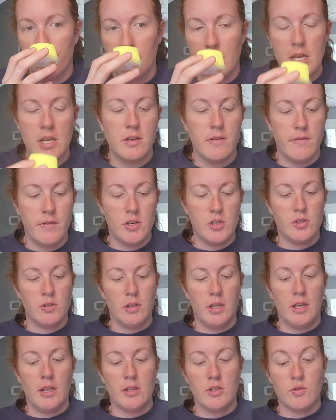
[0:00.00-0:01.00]

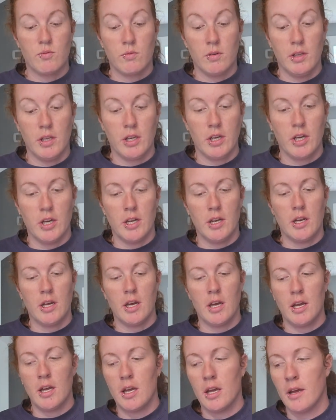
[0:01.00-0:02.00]
individually. That's really good.
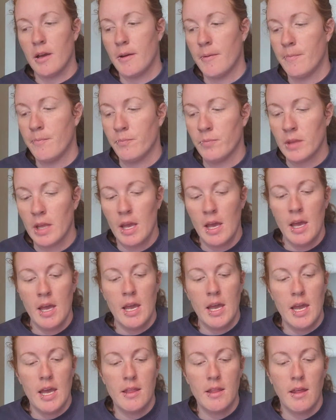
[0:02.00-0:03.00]

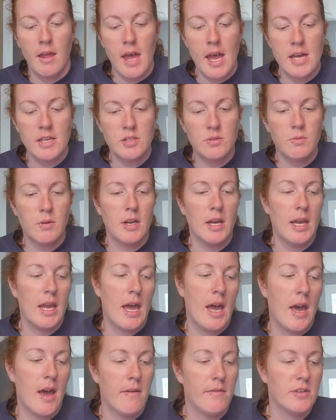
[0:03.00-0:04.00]
And the last one I
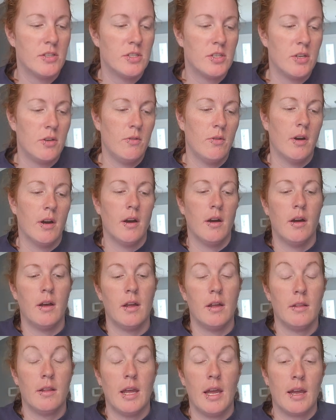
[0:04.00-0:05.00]
have is two, uh,
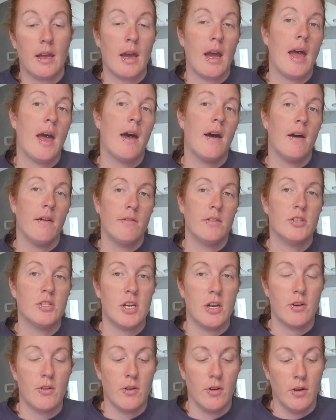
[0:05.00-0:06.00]
like I have in
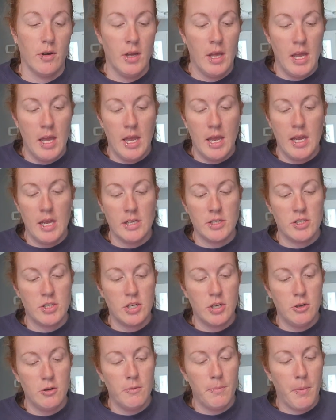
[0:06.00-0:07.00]
general, is
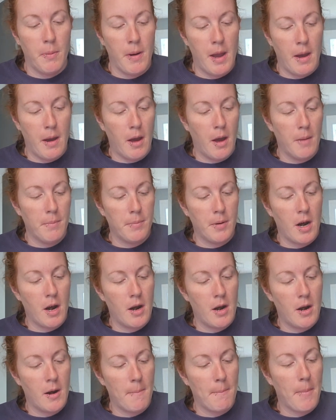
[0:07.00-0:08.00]
two
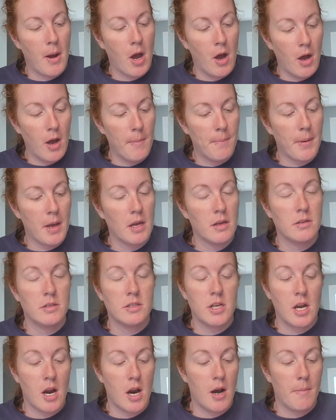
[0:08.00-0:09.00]
Pop-Tart Pop
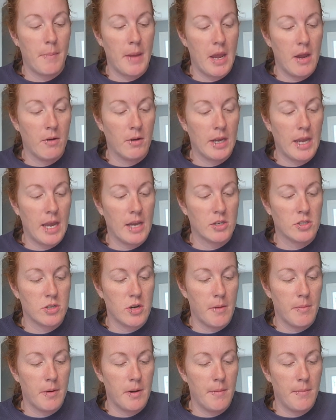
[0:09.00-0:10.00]
-Tart Pound Cake,
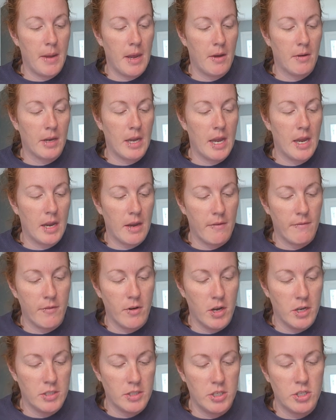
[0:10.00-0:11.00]
Strawberry Pound Cake, and
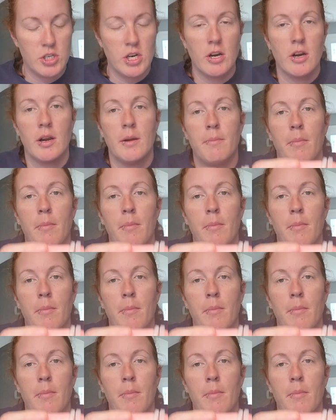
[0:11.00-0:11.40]
Frosted Cherry